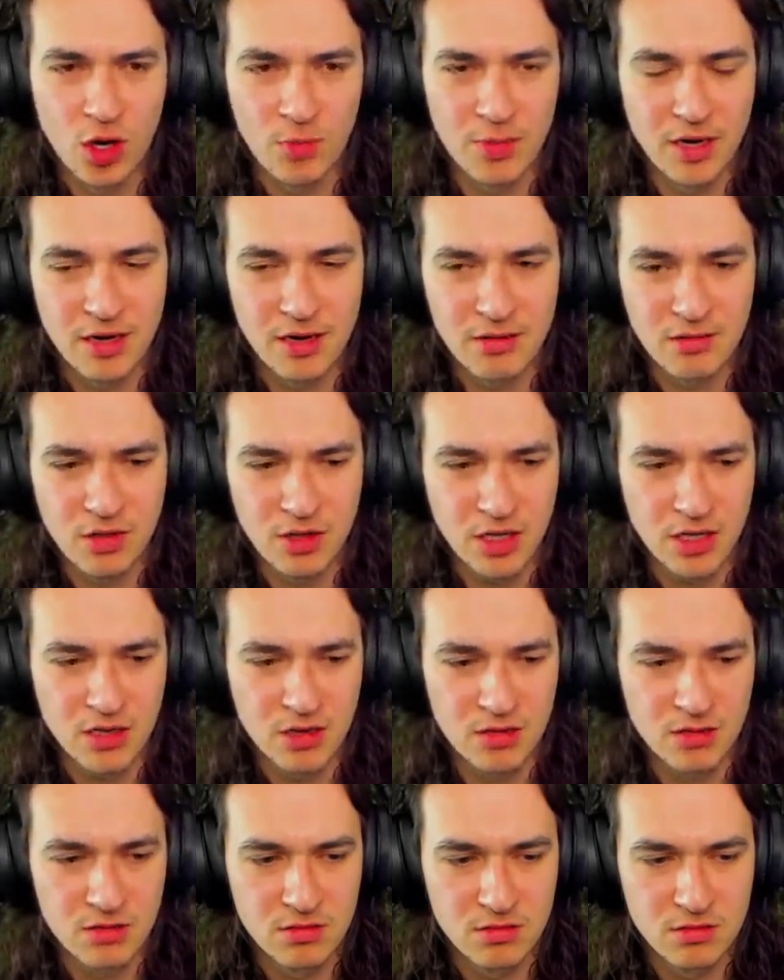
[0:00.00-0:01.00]
but I don't care.
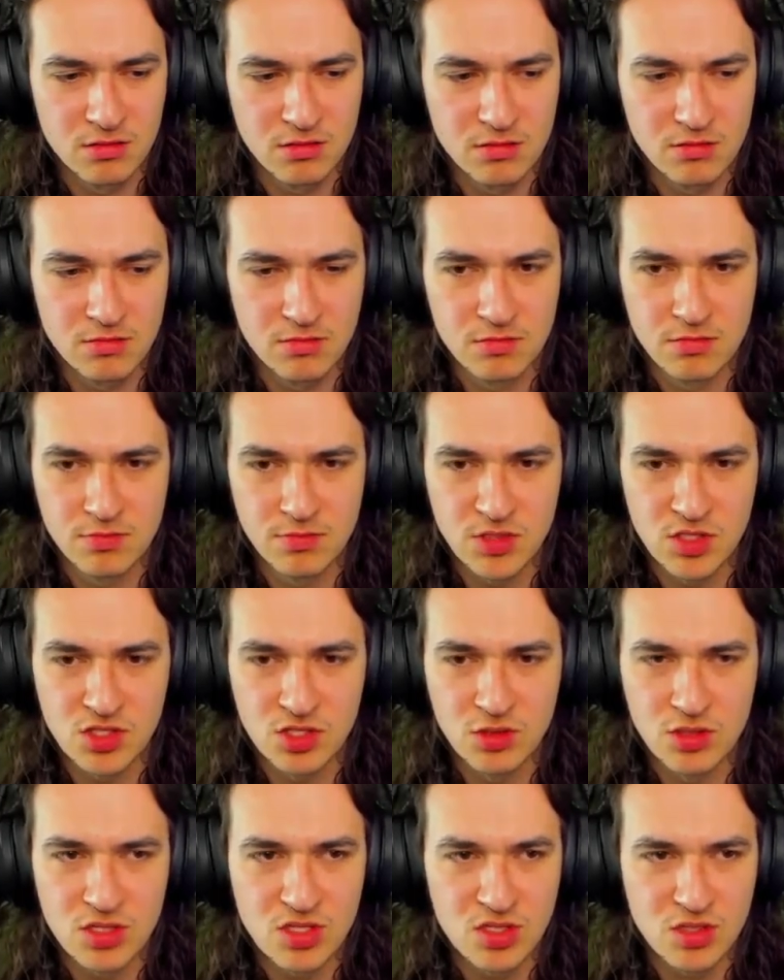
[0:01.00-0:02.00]
Let's do
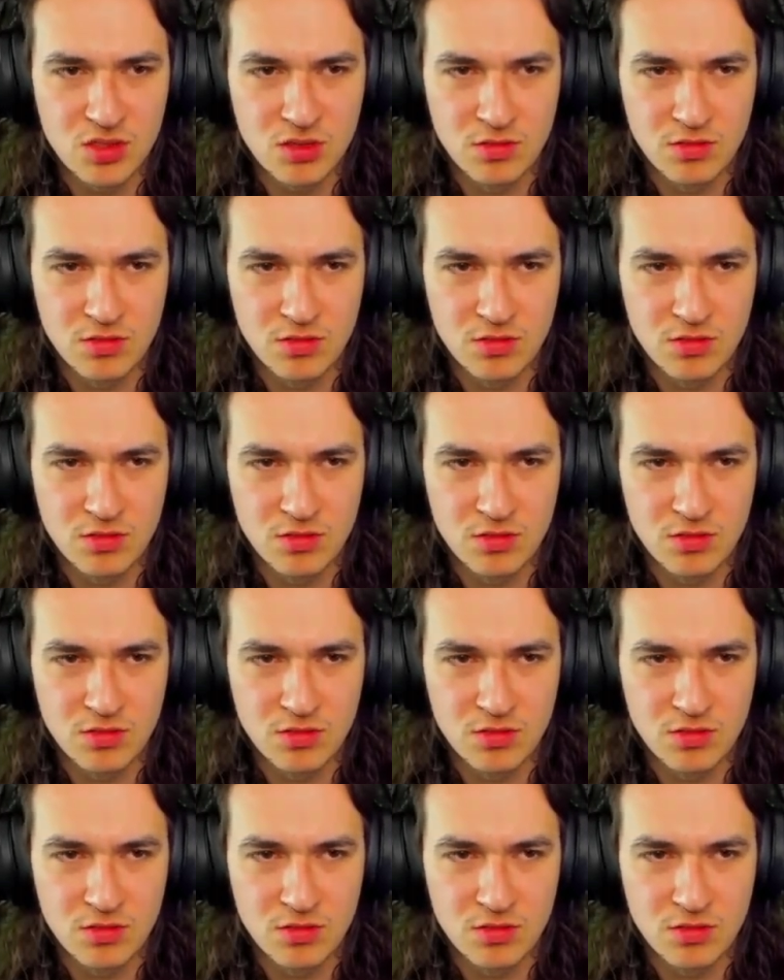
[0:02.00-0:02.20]
this.